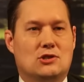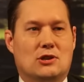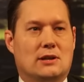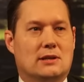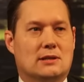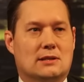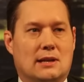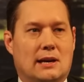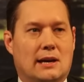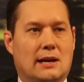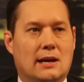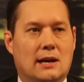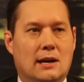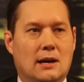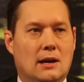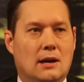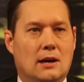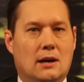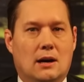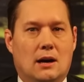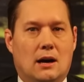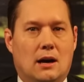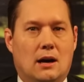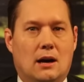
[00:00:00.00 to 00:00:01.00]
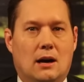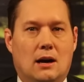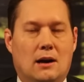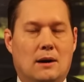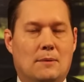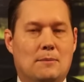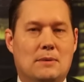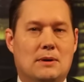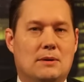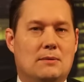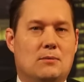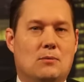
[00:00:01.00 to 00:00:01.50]
It is like
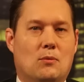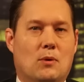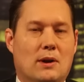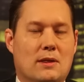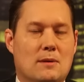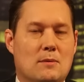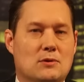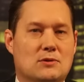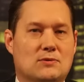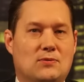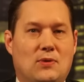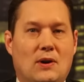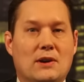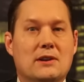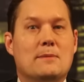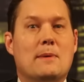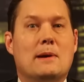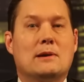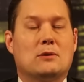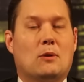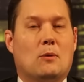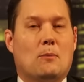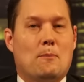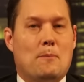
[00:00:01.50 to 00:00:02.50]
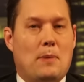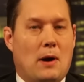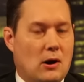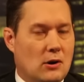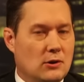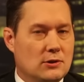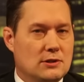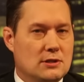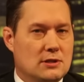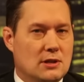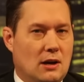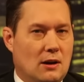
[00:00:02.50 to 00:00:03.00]
one of the most fundamental
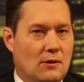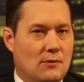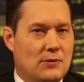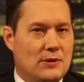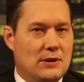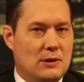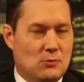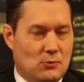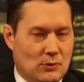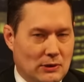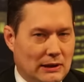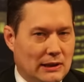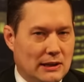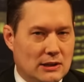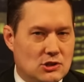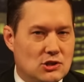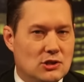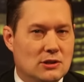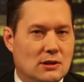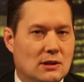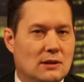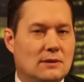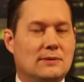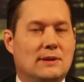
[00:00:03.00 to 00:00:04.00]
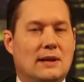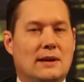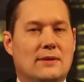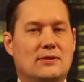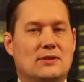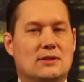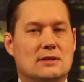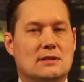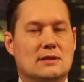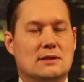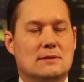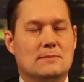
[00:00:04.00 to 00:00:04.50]
parts of the religion of
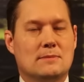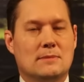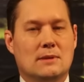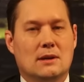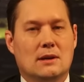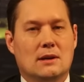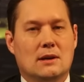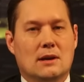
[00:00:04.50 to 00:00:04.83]
leftism.